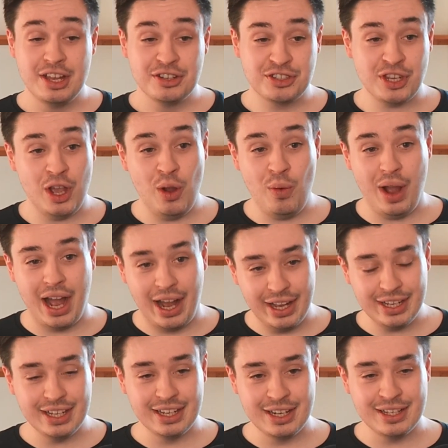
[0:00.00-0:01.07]
So
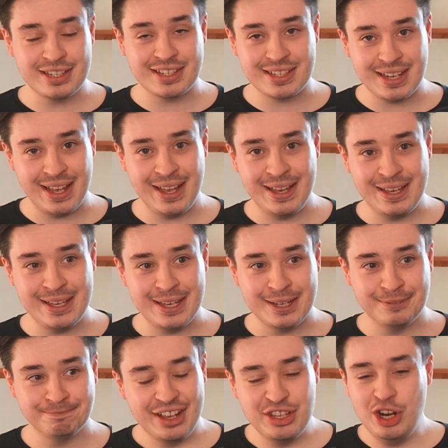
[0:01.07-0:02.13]
I'm going to say,
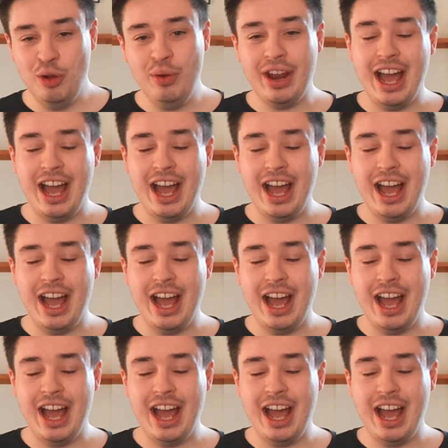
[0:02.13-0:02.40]
you know what?